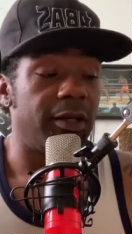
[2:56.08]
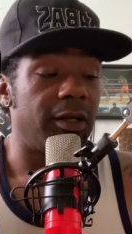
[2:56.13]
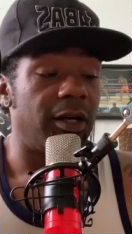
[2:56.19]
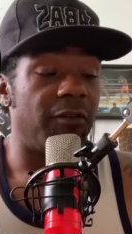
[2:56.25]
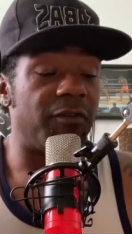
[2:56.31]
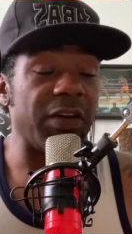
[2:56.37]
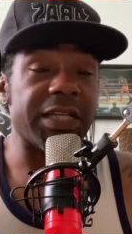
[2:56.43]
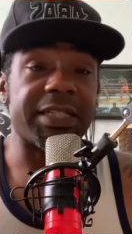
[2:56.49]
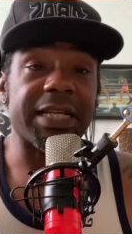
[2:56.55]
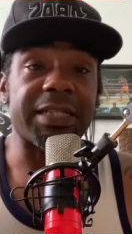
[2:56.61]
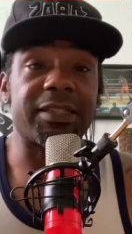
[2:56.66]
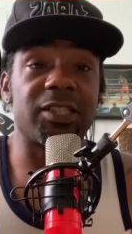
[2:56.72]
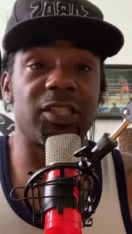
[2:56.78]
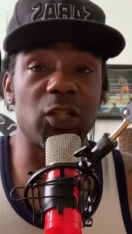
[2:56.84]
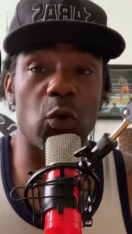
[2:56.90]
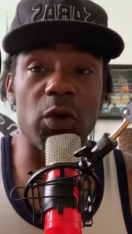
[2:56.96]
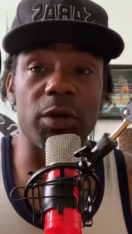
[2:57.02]
a
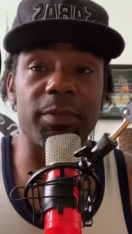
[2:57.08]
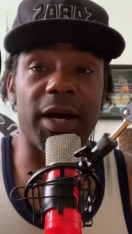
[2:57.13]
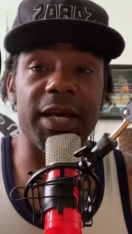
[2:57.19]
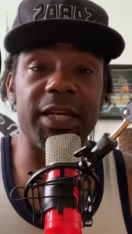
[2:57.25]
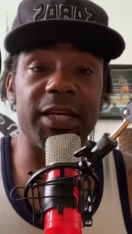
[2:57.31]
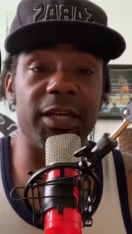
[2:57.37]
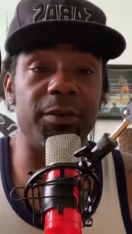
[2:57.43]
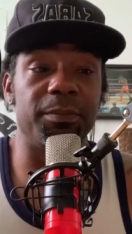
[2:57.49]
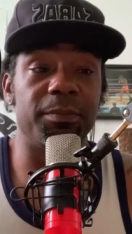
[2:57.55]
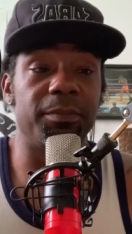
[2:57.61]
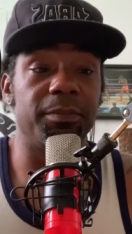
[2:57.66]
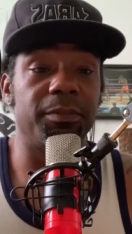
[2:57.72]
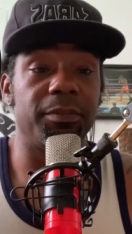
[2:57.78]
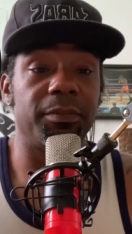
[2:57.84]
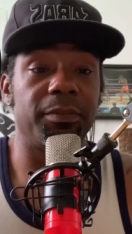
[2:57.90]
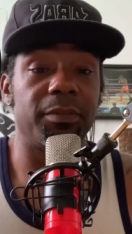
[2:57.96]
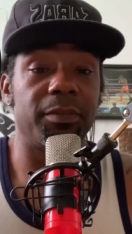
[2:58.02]
fantastic showing by him.
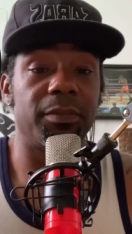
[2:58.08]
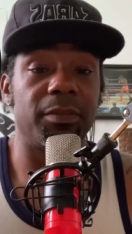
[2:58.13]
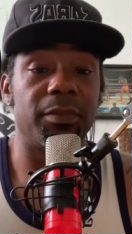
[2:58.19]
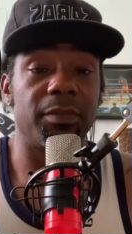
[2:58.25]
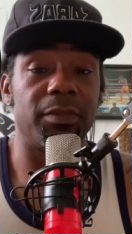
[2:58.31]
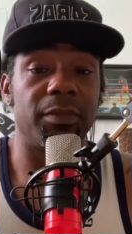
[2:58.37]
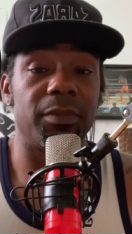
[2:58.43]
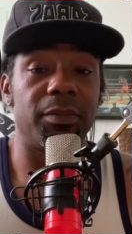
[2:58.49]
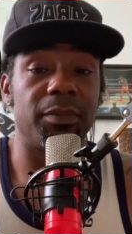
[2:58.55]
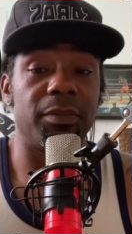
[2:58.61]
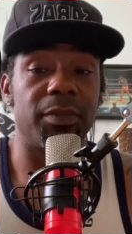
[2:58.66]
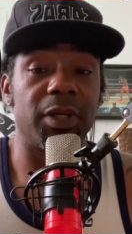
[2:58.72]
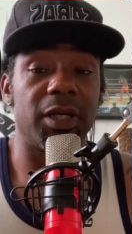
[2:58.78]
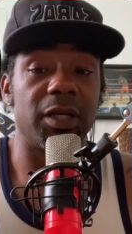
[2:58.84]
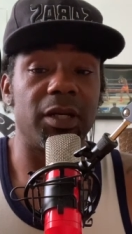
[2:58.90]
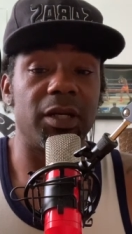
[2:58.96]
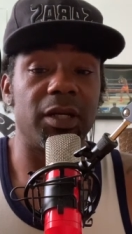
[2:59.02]

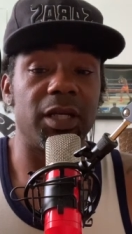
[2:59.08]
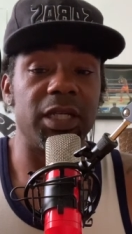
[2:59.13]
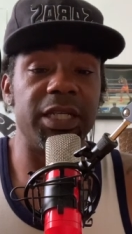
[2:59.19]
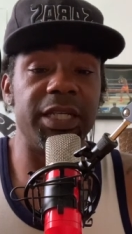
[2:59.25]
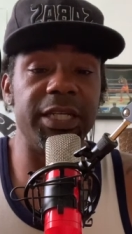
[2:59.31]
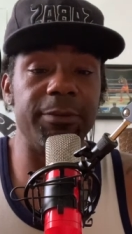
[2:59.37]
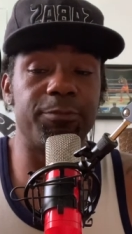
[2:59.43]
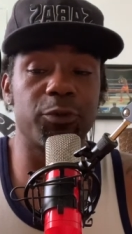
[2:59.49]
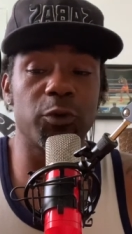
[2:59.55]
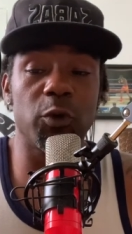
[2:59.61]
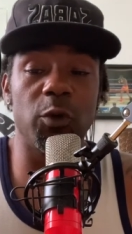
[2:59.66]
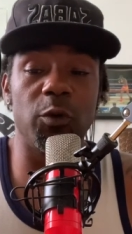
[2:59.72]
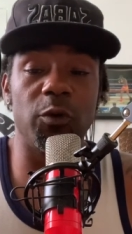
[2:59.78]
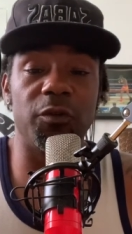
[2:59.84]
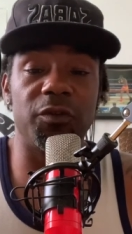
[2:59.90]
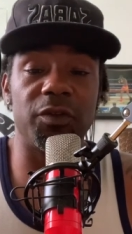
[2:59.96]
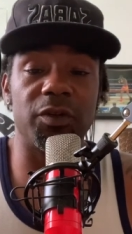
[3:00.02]
He
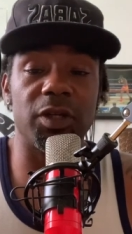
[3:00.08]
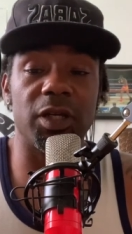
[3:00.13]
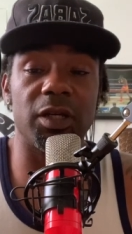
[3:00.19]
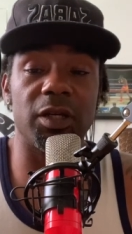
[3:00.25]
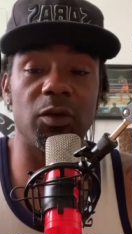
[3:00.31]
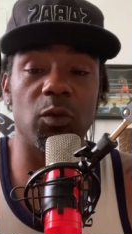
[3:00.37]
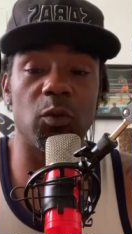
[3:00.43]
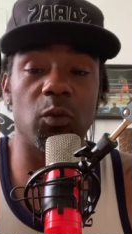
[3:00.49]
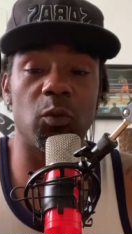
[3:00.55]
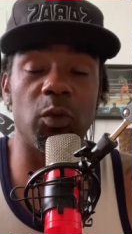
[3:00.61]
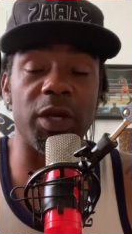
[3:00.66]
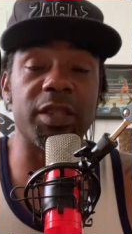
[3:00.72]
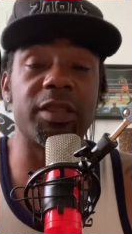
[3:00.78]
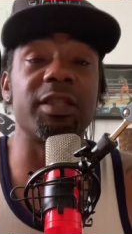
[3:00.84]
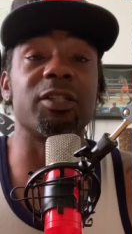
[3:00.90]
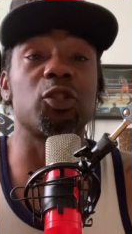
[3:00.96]
proved with the